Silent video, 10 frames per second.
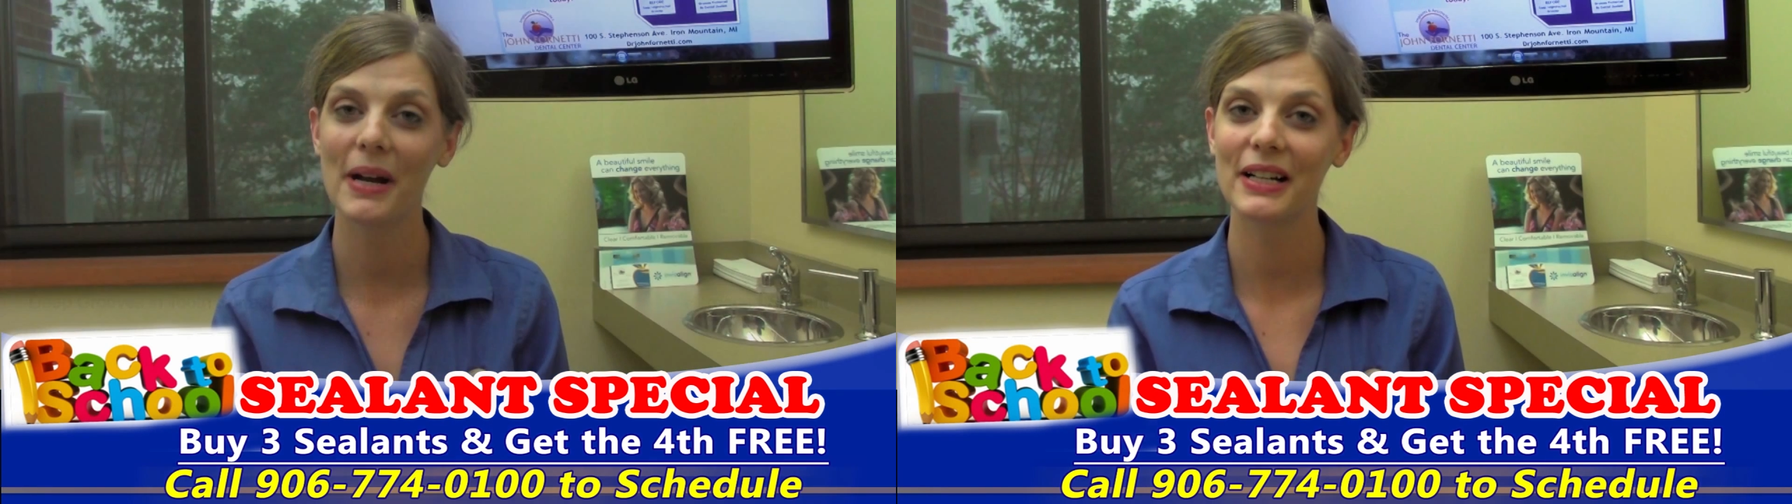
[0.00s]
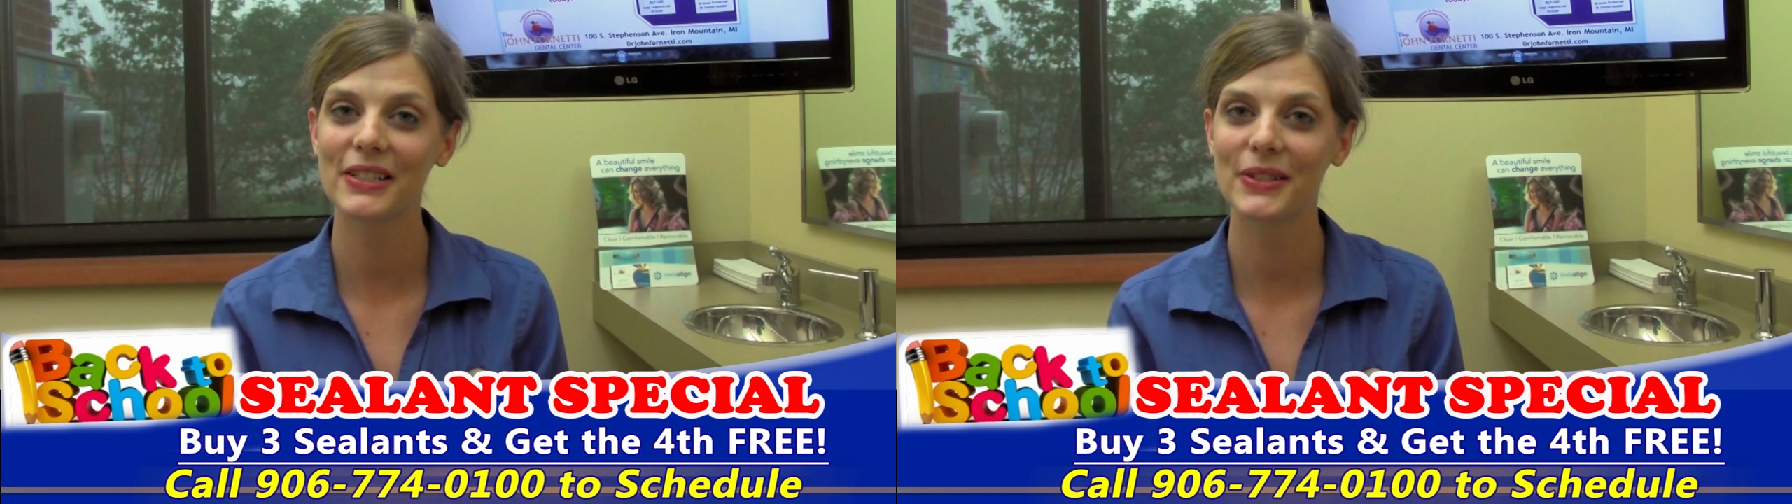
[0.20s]

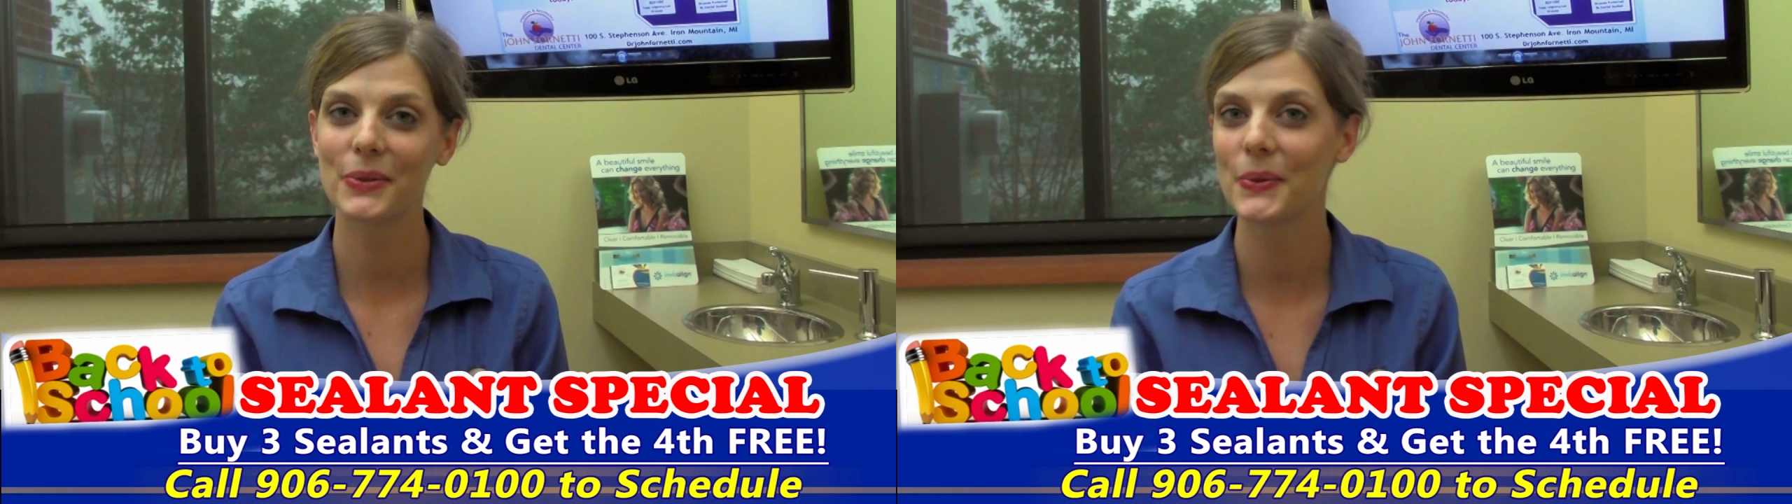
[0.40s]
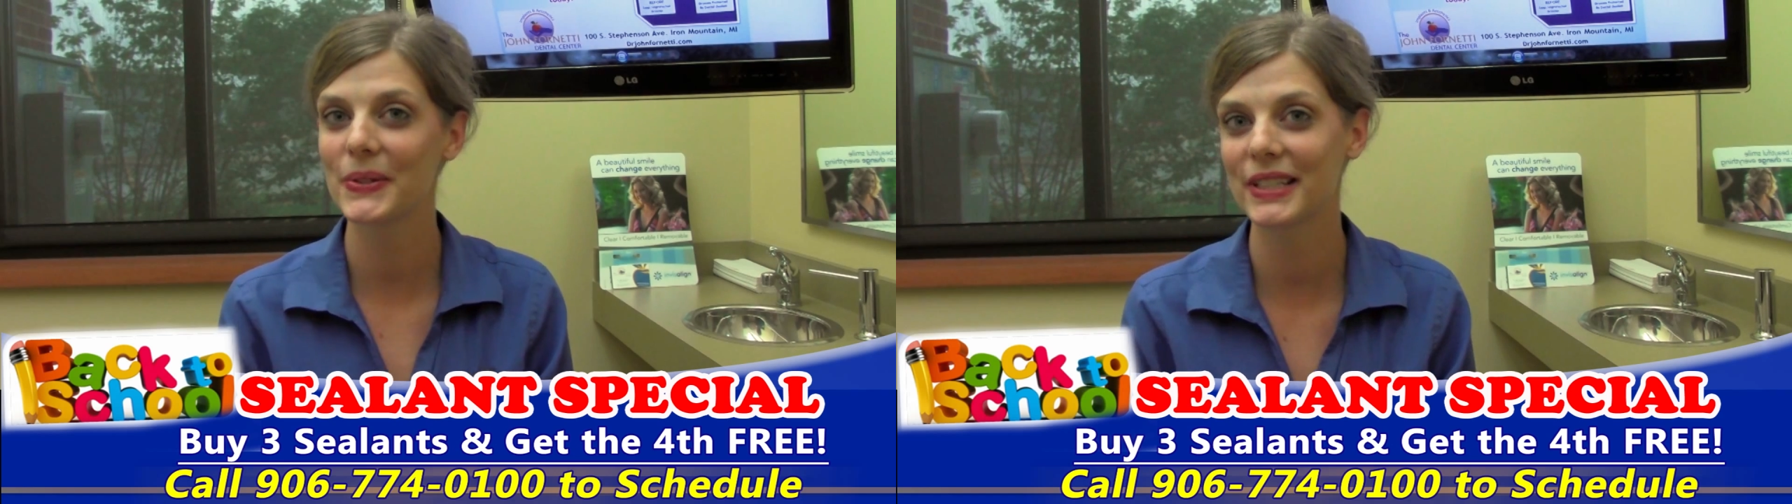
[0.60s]
back to
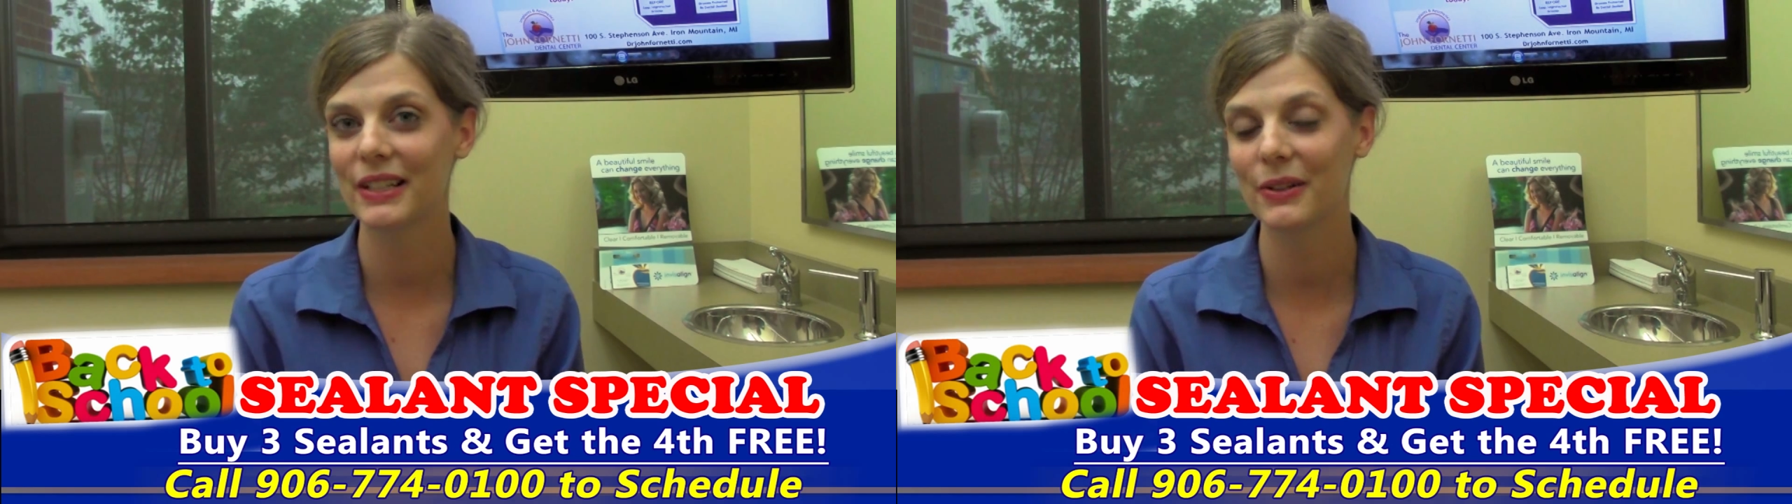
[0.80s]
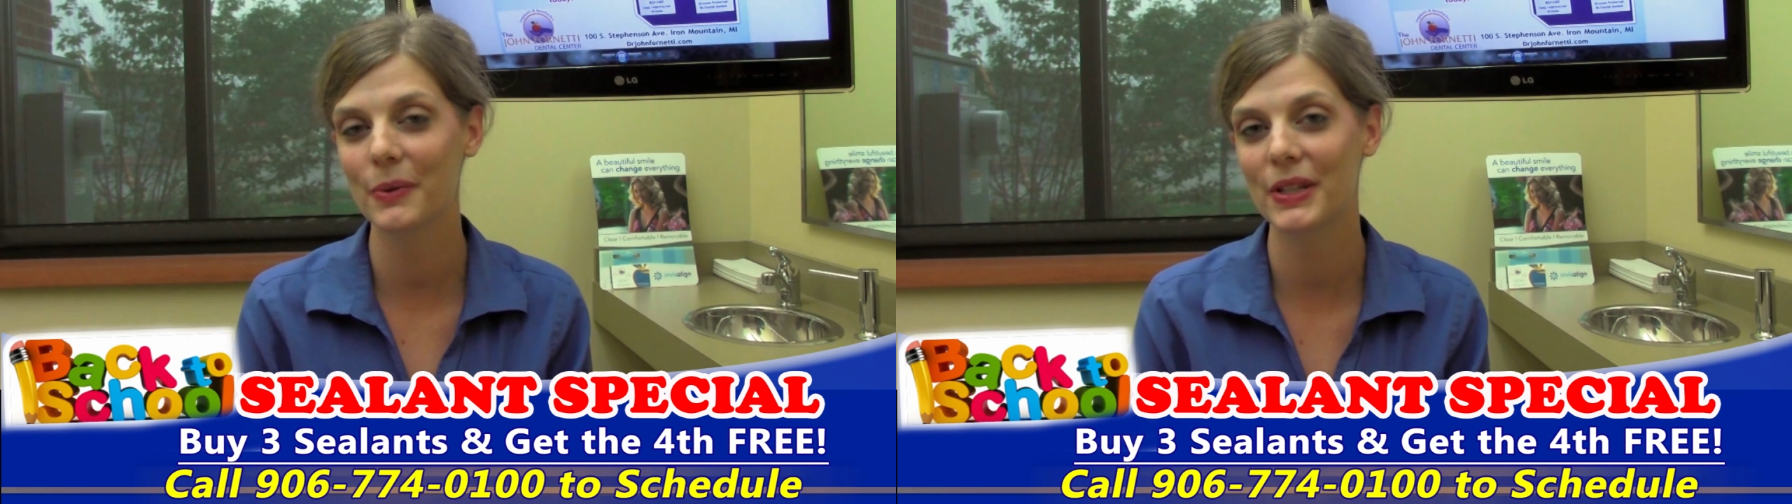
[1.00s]
school
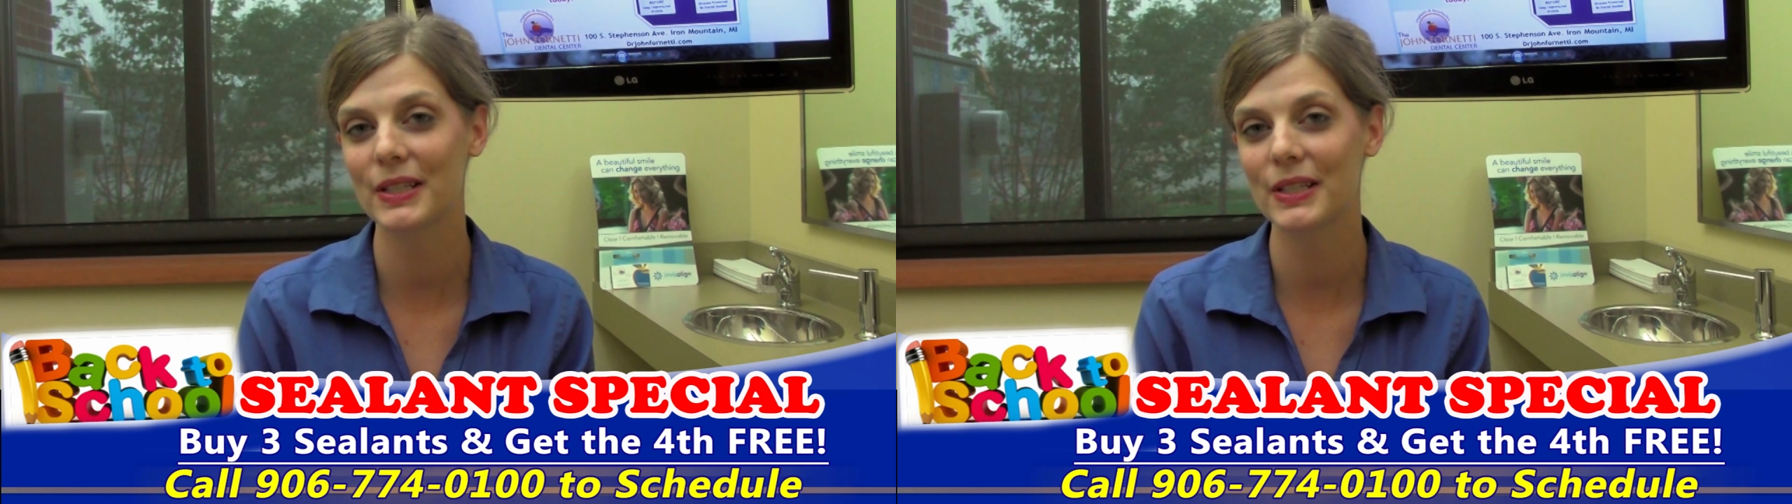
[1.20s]
sealed with